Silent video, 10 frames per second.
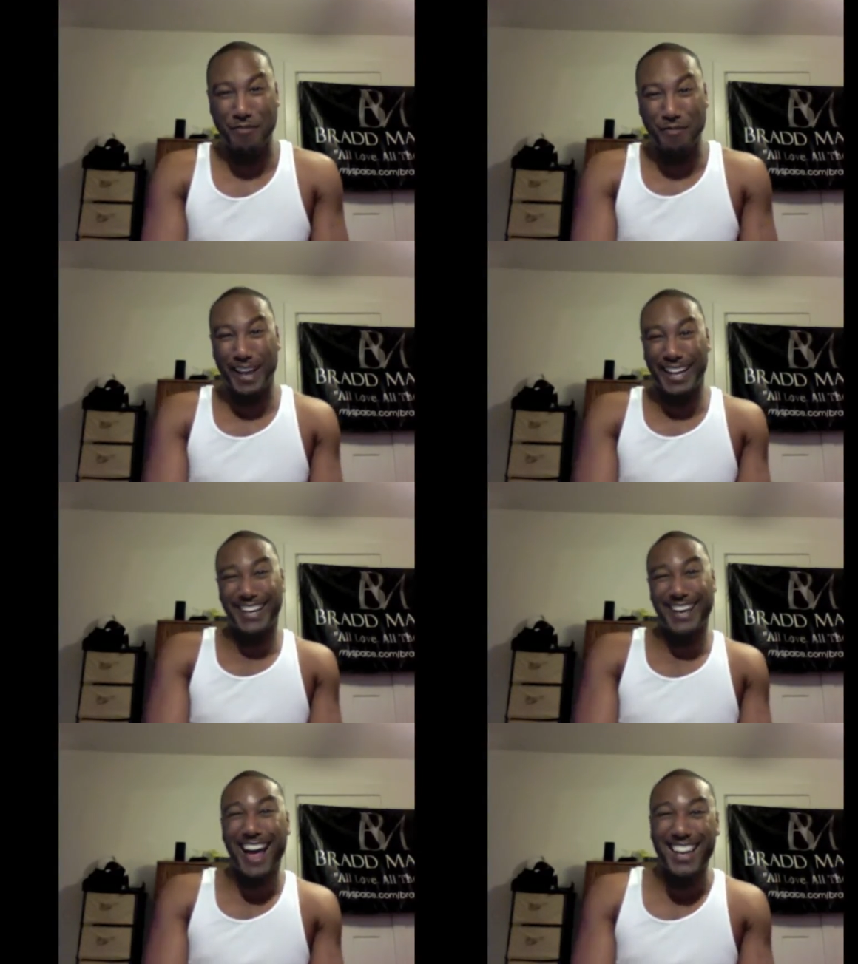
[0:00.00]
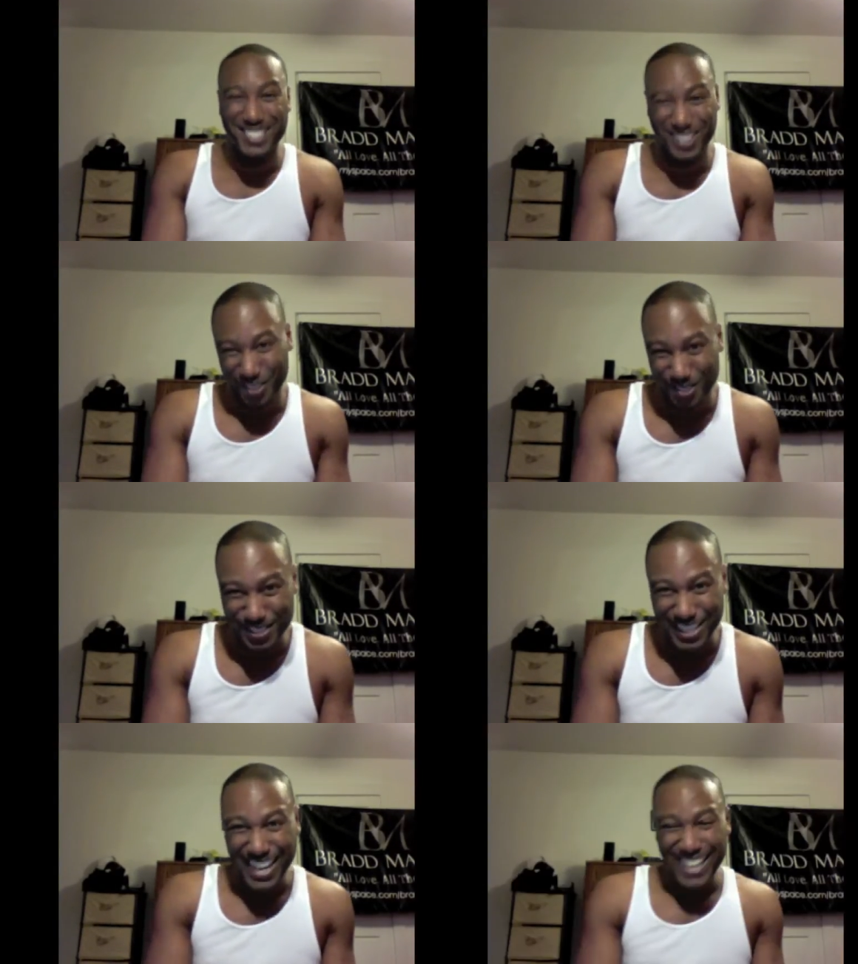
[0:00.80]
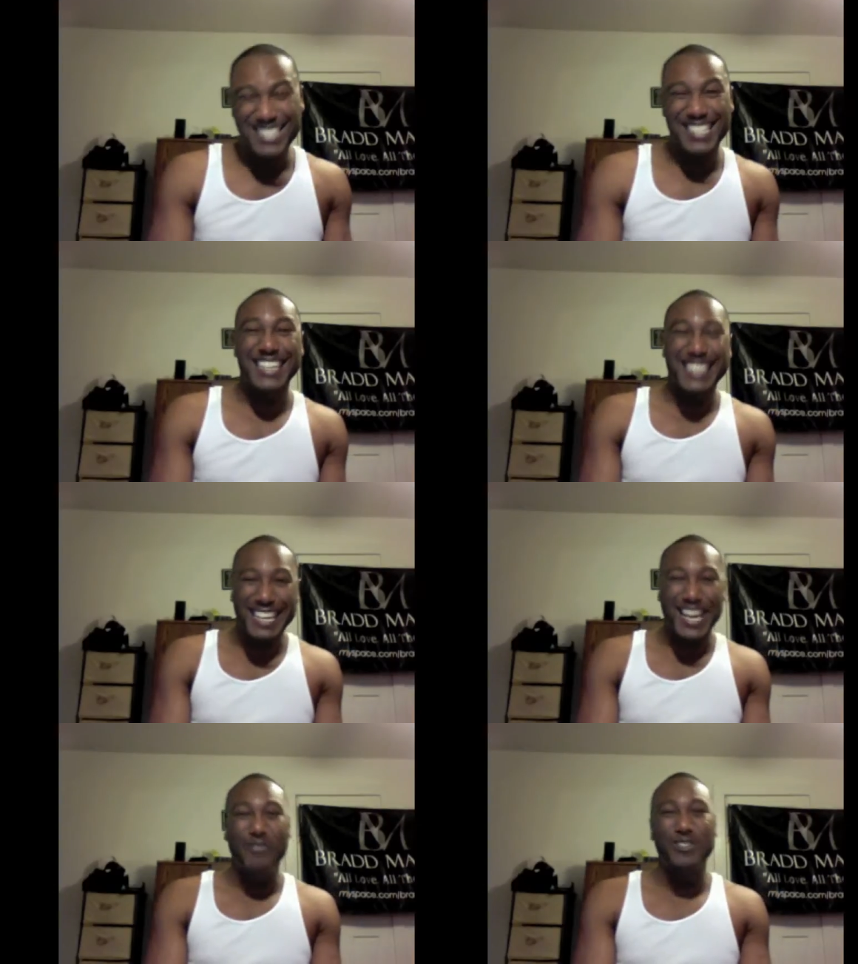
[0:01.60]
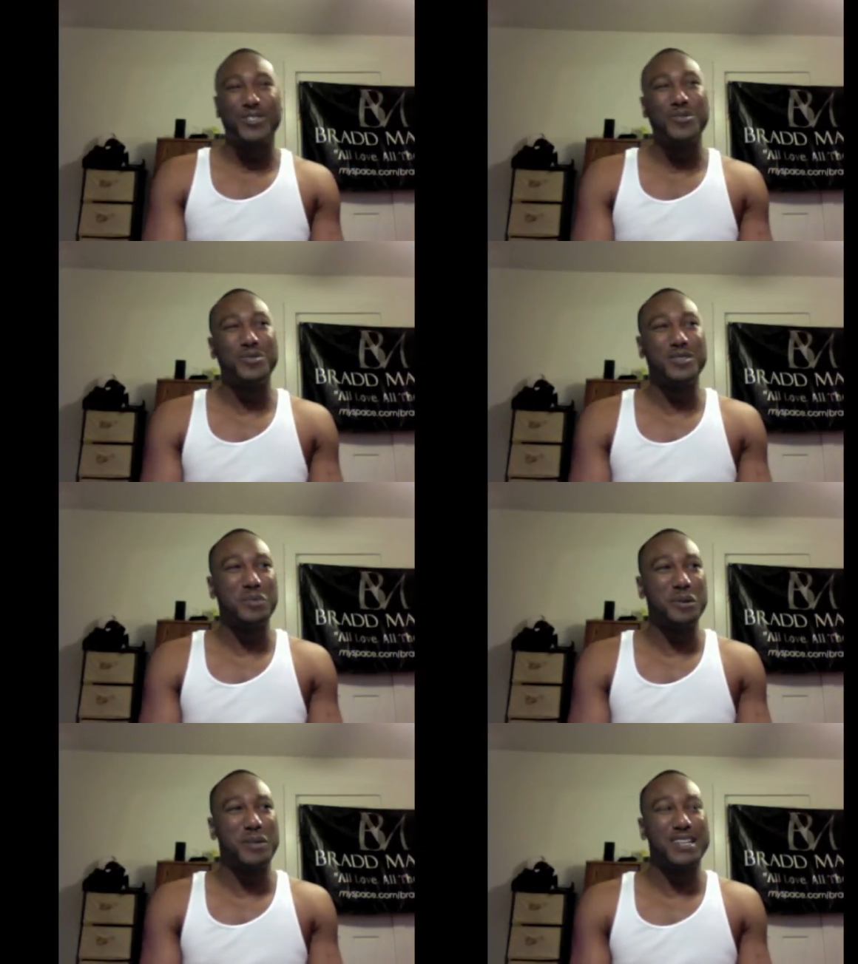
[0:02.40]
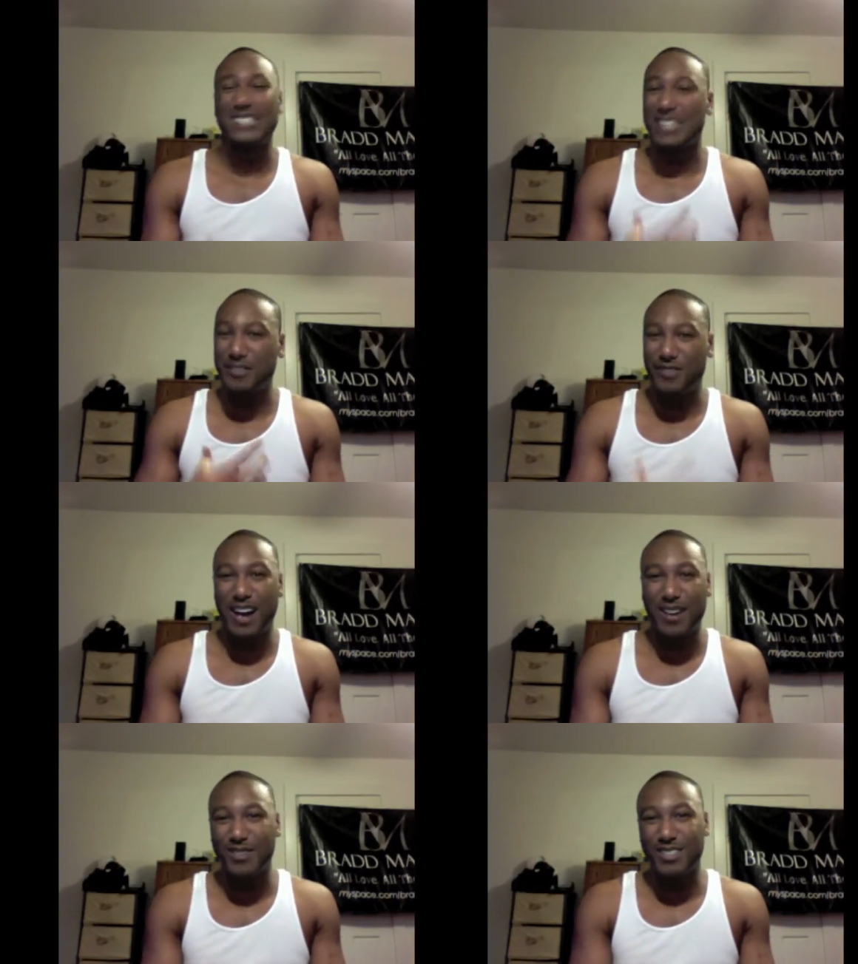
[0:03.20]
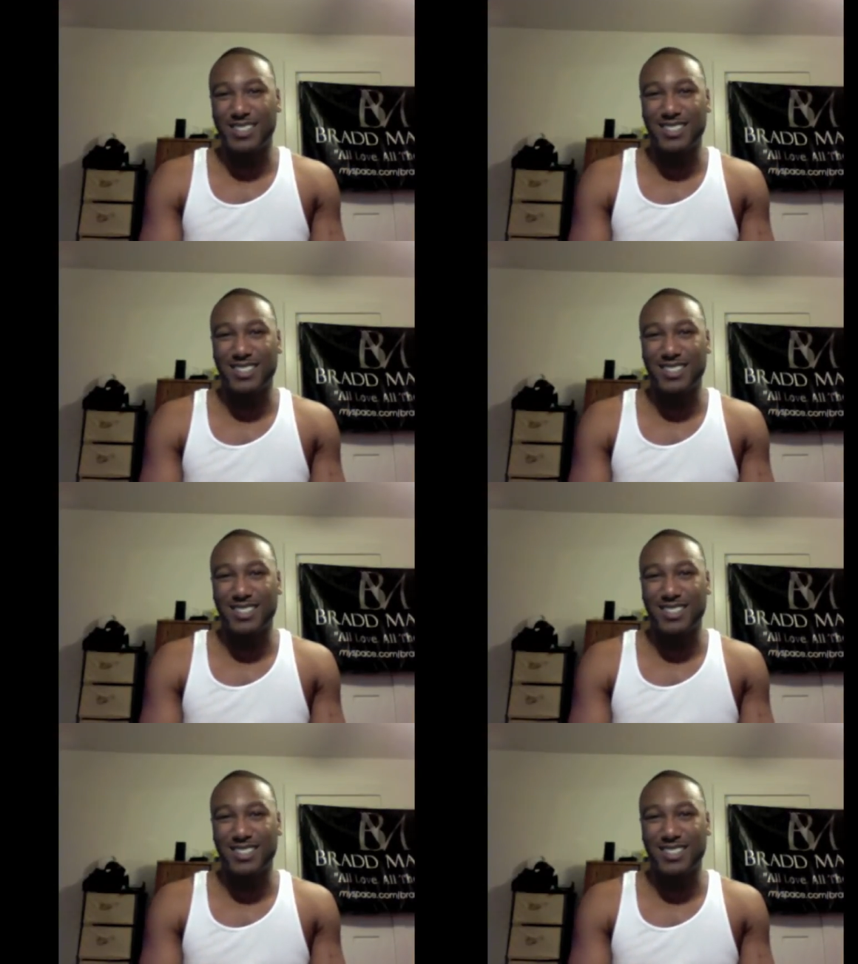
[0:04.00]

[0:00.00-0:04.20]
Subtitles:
my college loans. Second thing I would do is put myself out,